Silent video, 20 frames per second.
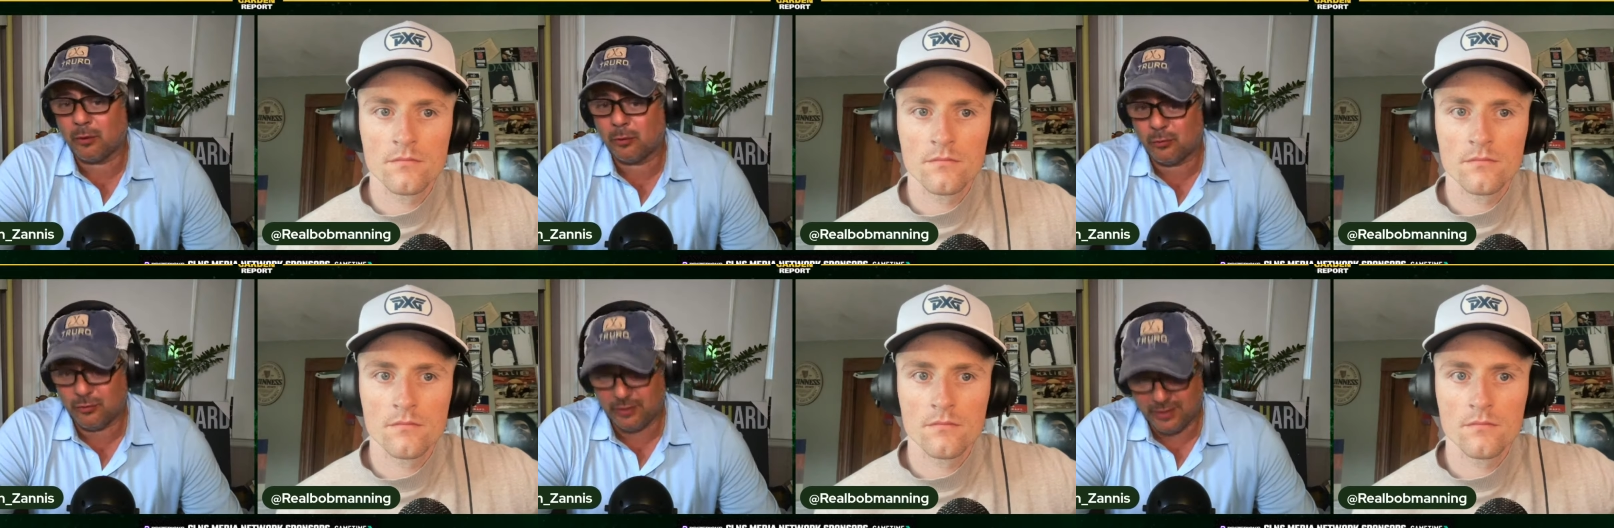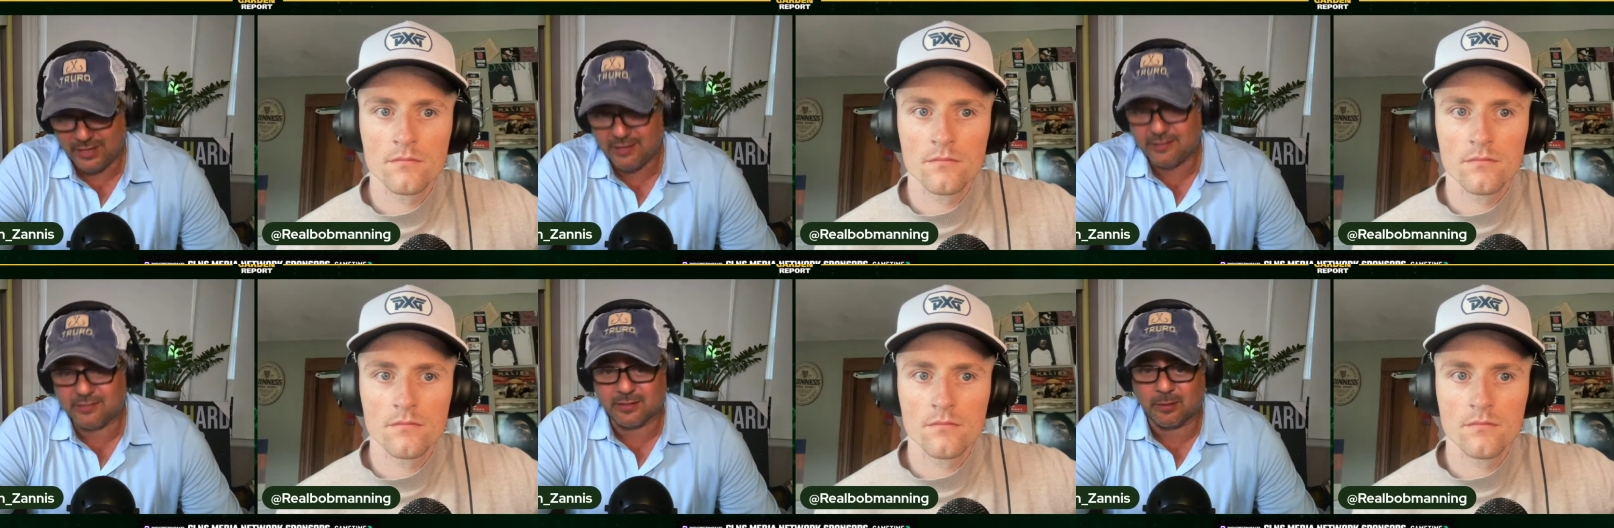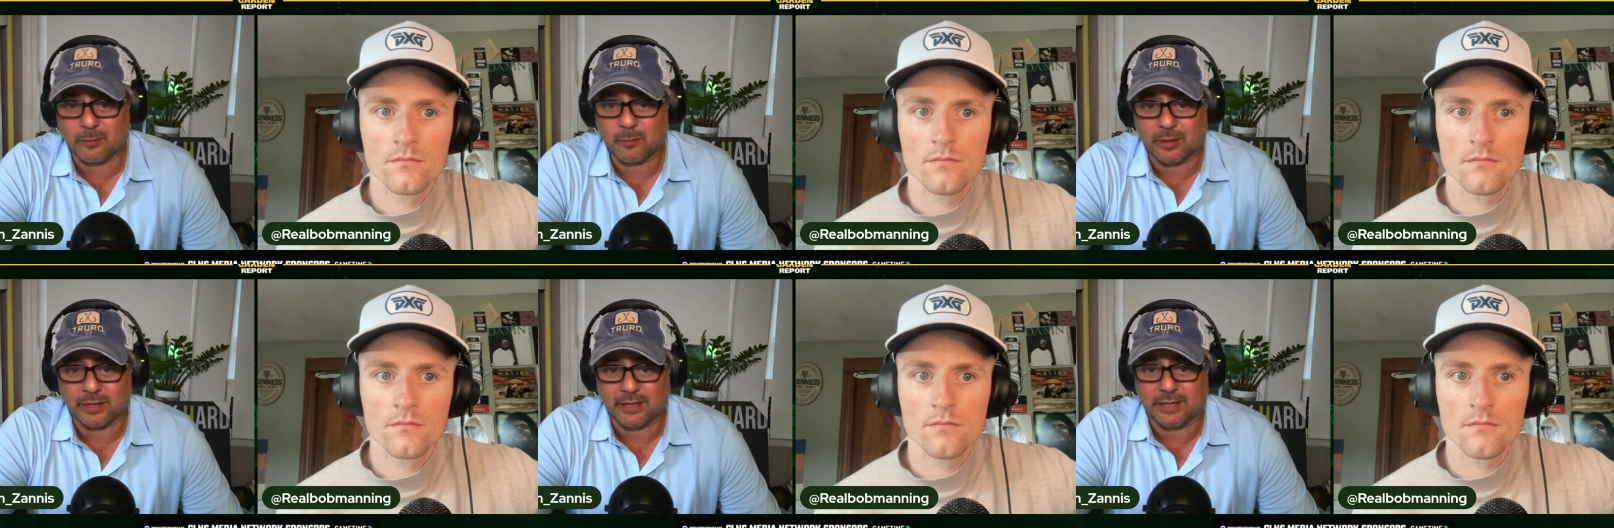Speaker 1: who needs
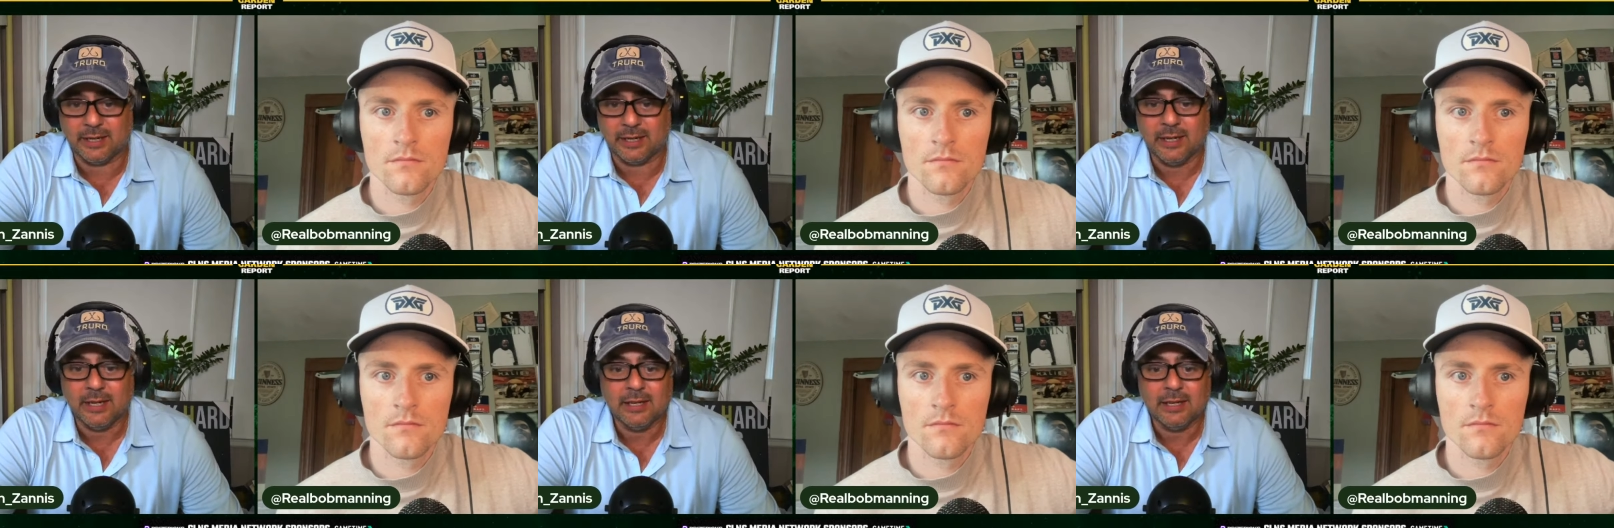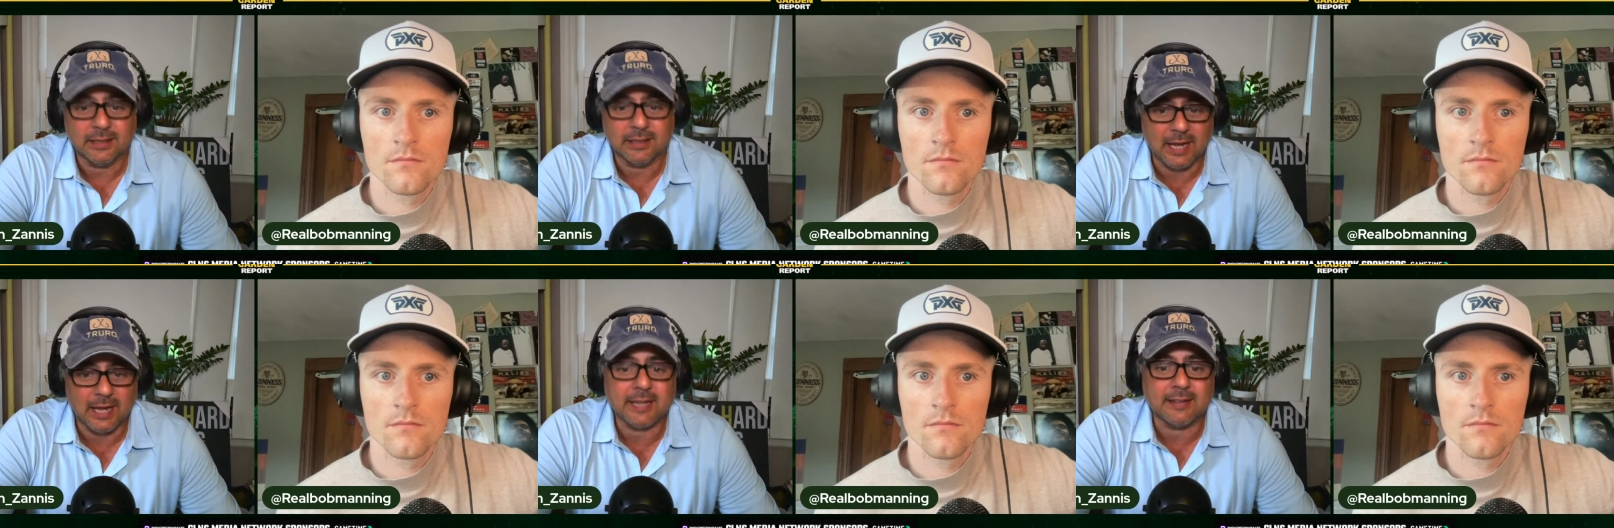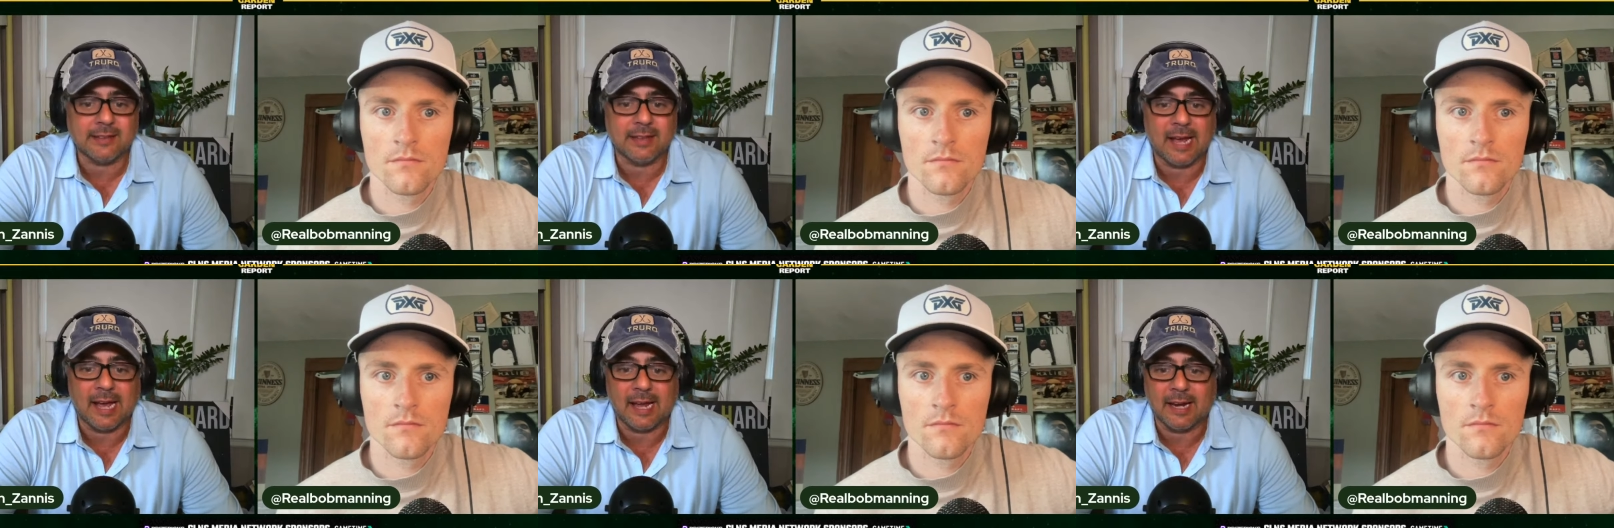somebody like
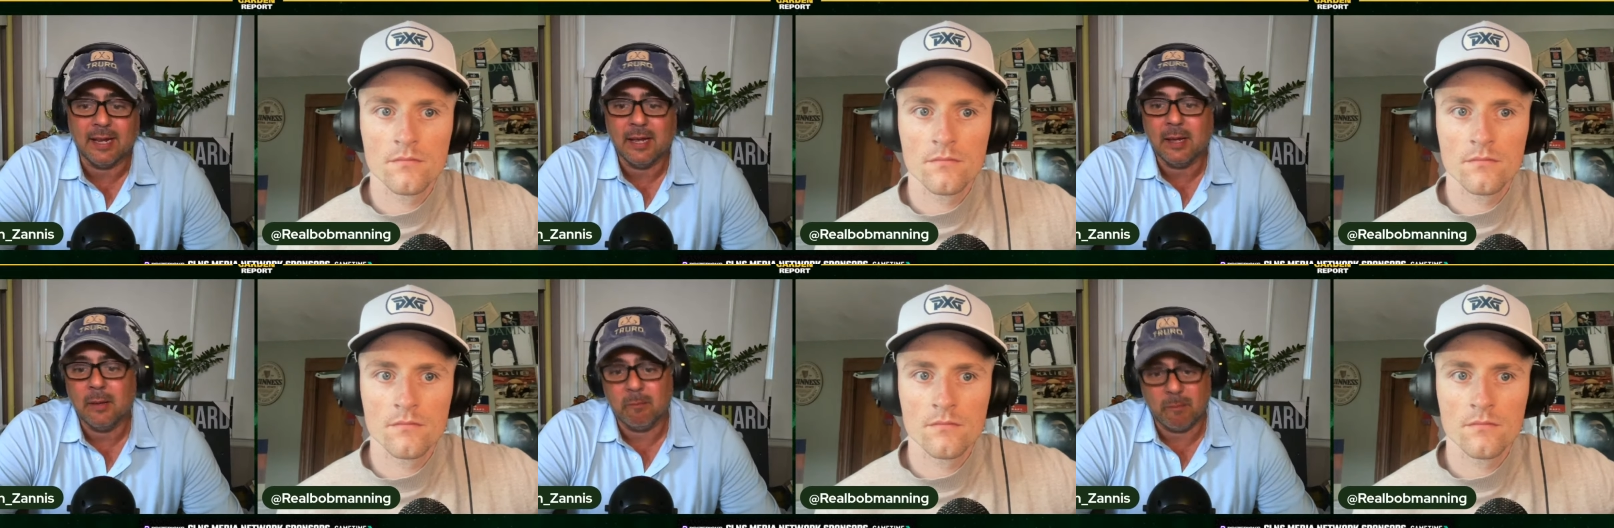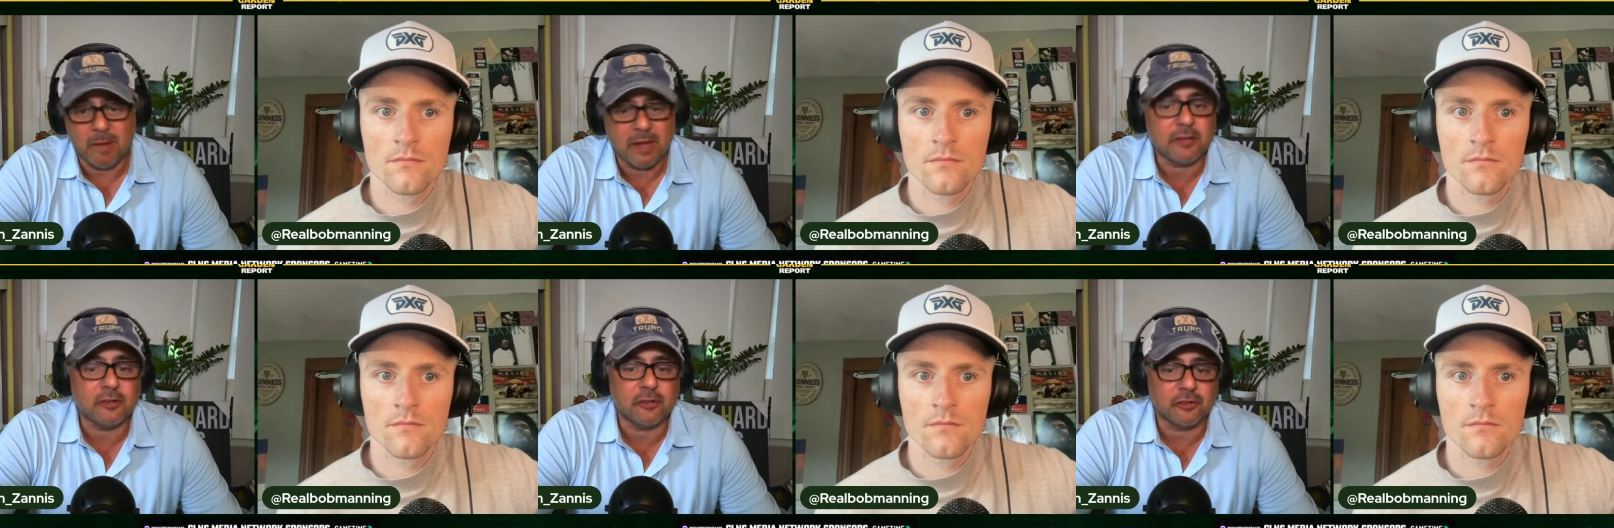that. Make